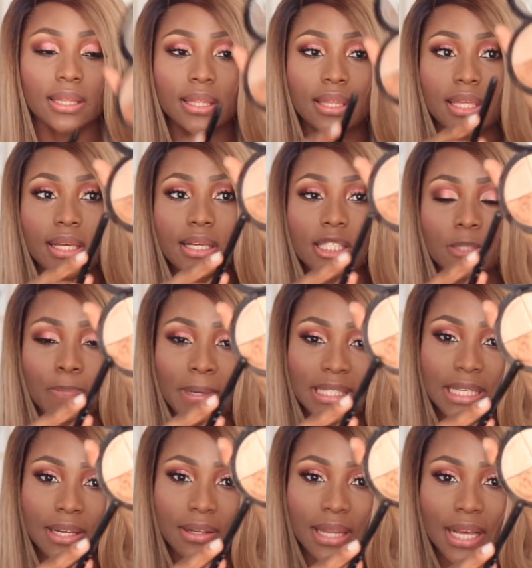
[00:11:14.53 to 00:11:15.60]
This
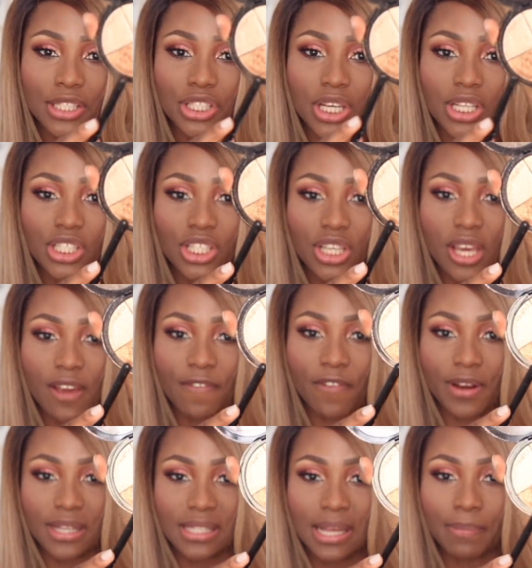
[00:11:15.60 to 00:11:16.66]
particular shade here, for
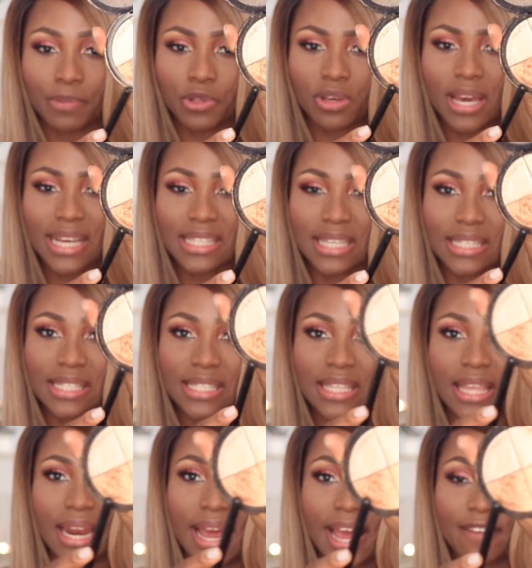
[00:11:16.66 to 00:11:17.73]
example, you guys can see
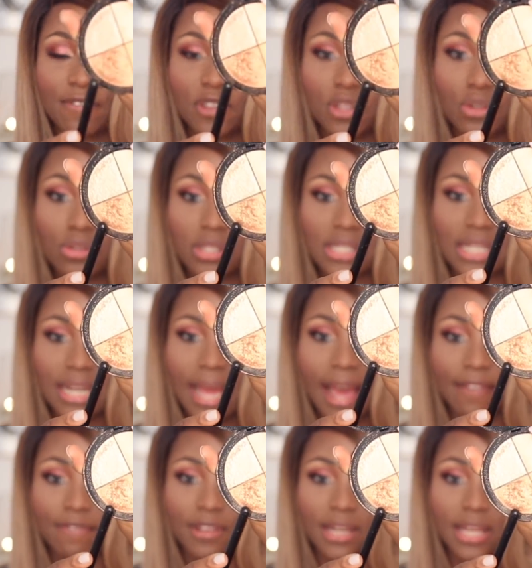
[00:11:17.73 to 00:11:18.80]
that I have used it
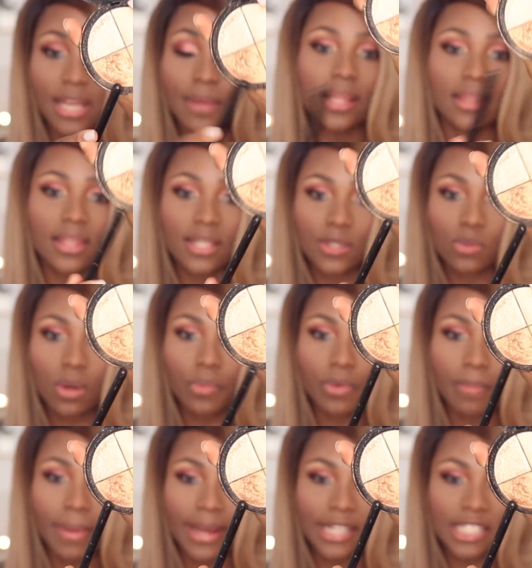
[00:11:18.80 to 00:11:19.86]
heavily. This one
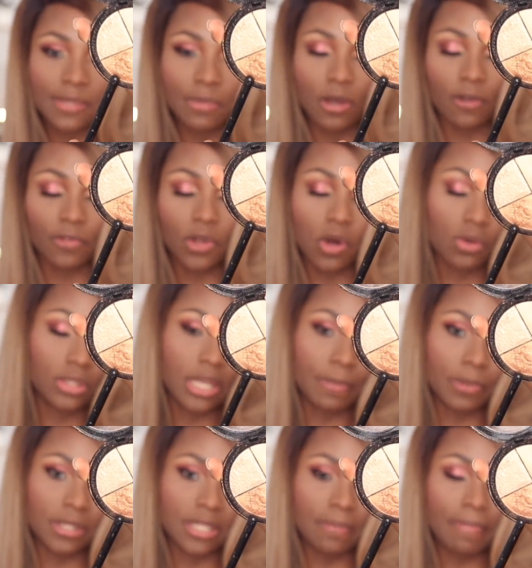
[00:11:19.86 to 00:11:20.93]
reminds me of Gold
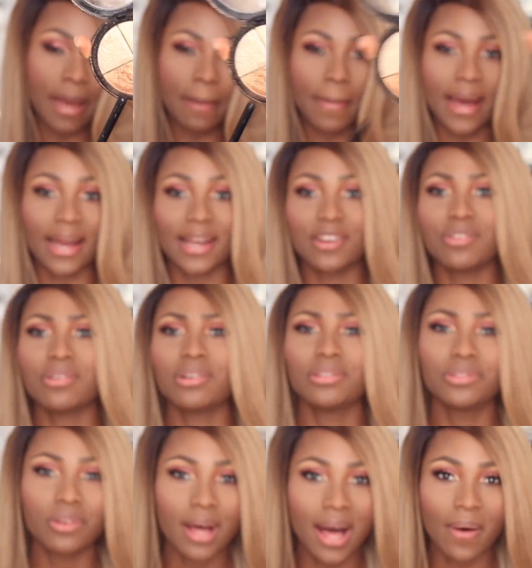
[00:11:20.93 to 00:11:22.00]
Deposit by MAC, and you all
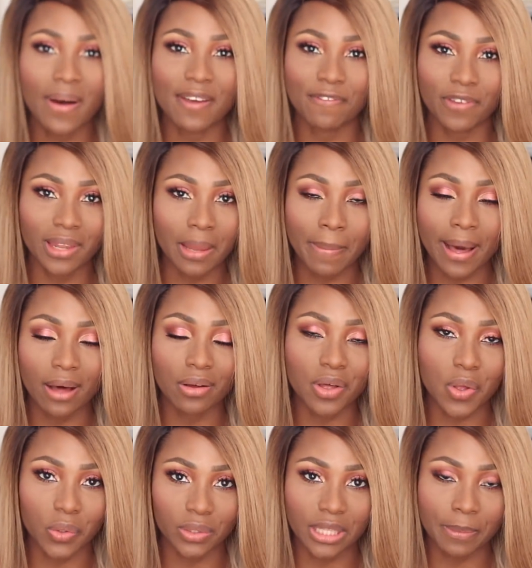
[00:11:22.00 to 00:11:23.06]
know how I feel about
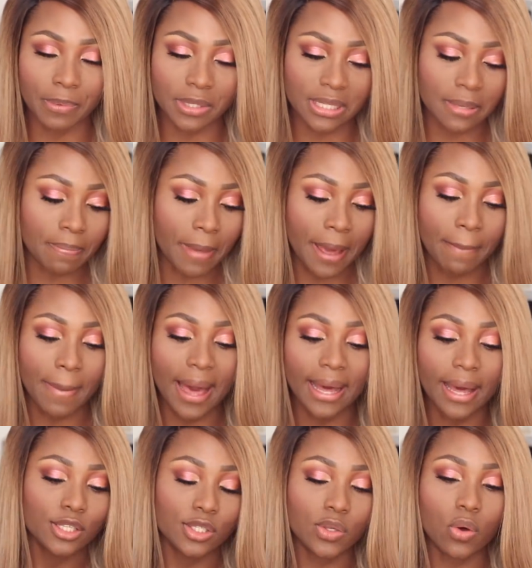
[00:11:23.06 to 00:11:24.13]
Gold Deposit by MAC.
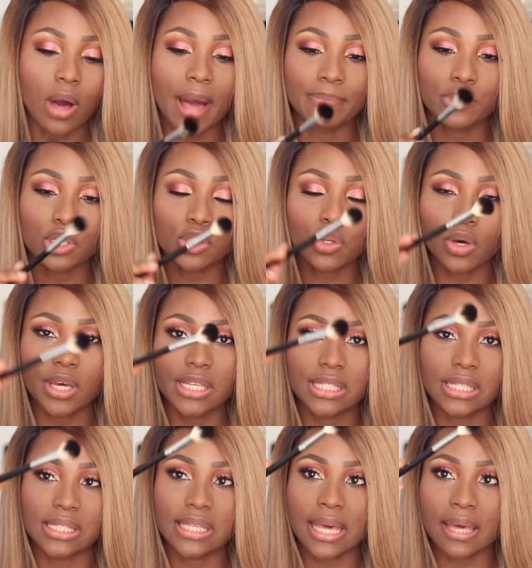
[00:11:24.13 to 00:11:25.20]
So I'm just going
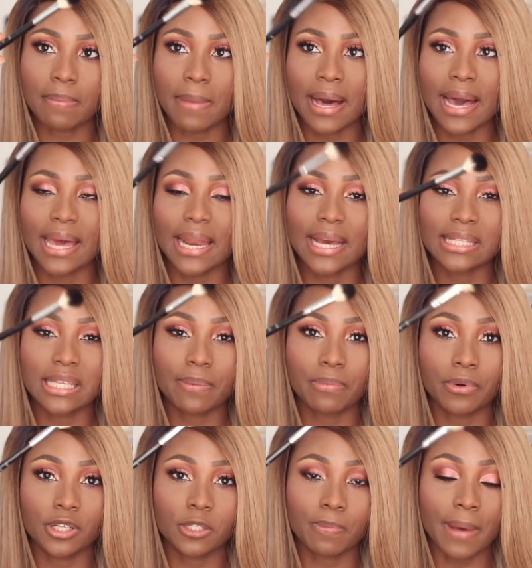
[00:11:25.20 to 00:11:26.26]
to take my highlighter
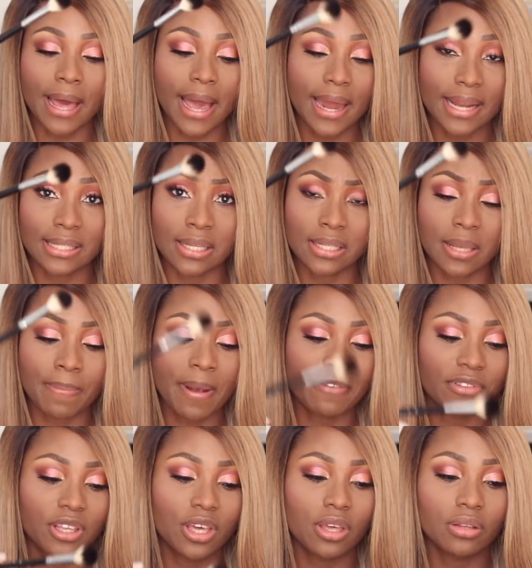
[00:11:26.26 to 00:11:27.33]
brush by Anastasia
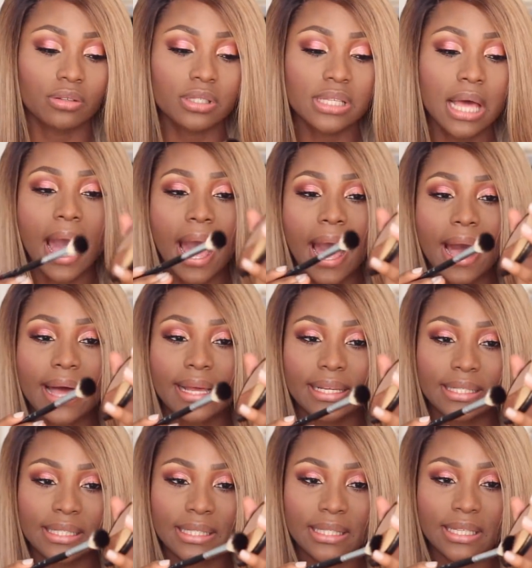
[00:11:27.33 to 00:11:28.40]
Beverly Hills
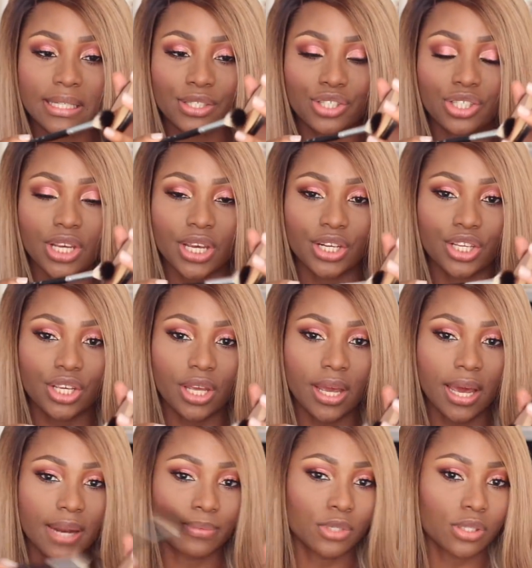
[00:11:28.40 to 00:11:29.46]
and this shade here,
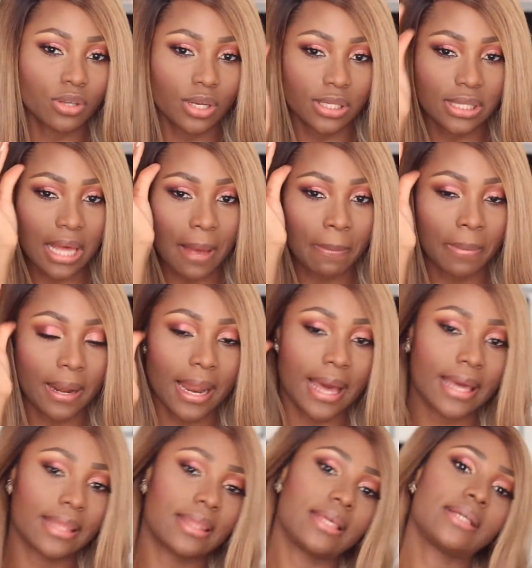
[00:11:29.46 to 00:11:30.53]
and I'm just going to
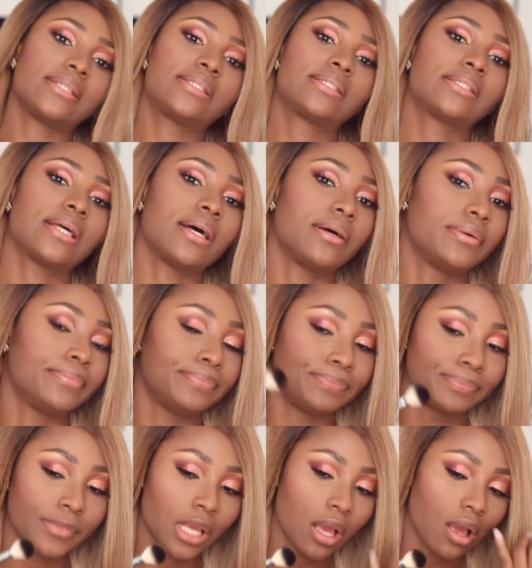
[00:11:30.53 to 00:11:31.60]
apply this
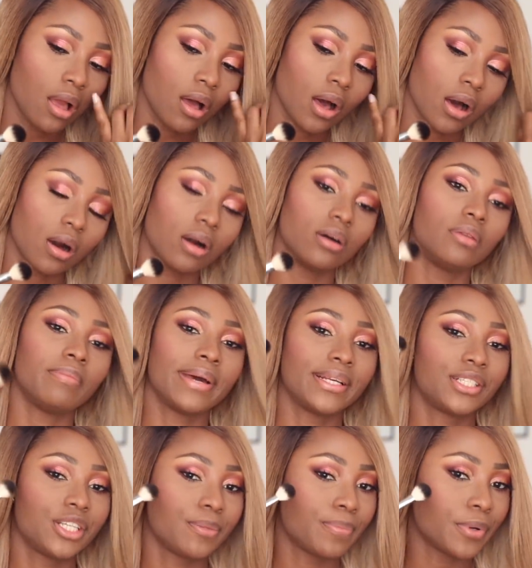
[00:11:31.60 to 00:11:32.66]
on my
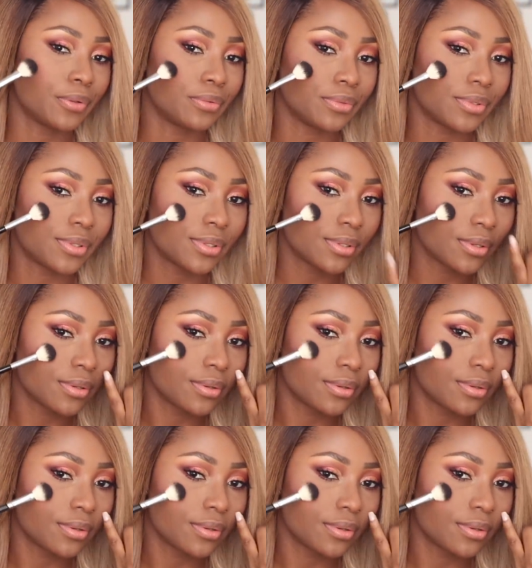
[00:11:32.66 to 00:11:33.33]
cheekbones.